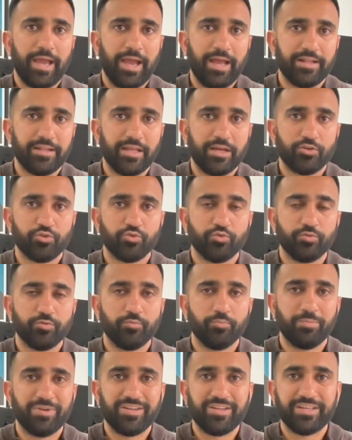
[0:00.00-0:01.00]
and that should
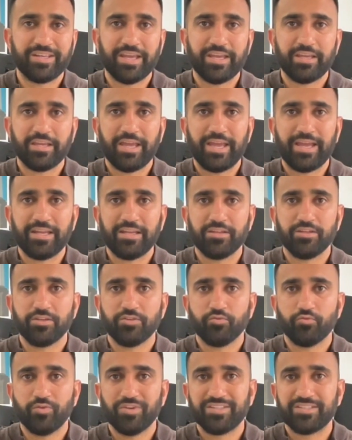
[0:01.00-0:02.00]
mitigate any
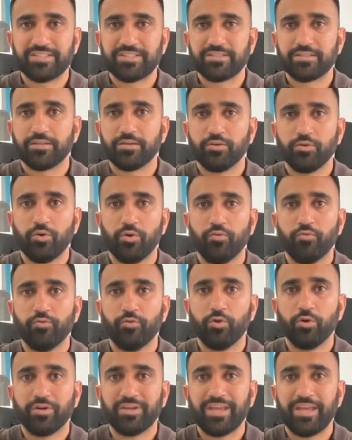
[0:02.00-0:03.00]
risks of
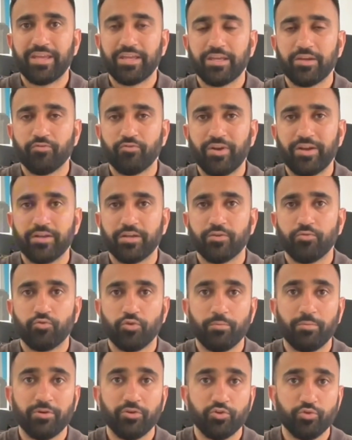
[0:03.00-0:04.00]
not getting rent
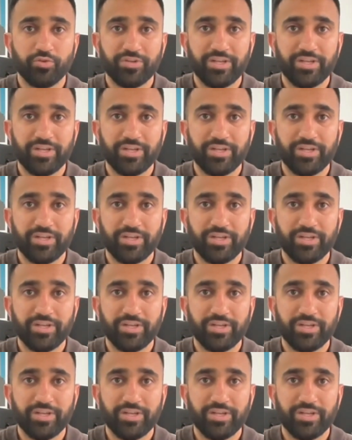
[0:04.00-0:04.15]
from a new